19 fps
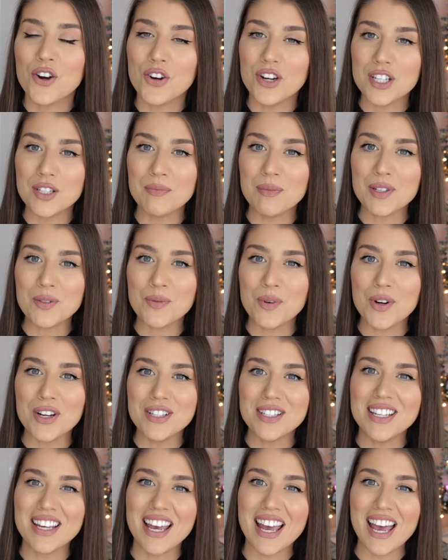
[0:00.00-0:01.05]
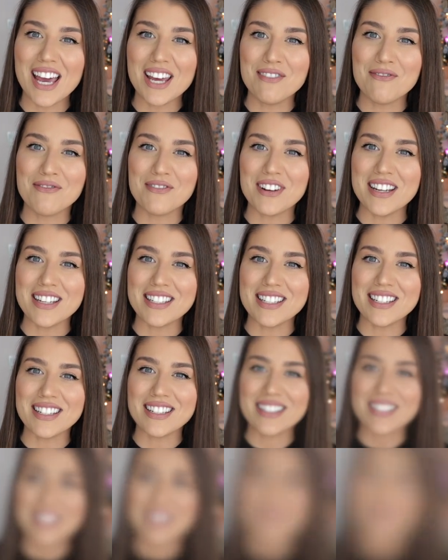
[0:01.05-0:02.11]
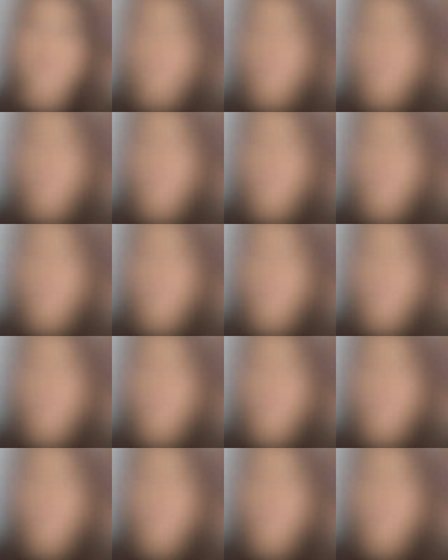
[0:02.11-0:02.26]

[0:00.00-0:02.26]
Christmas words and phrases.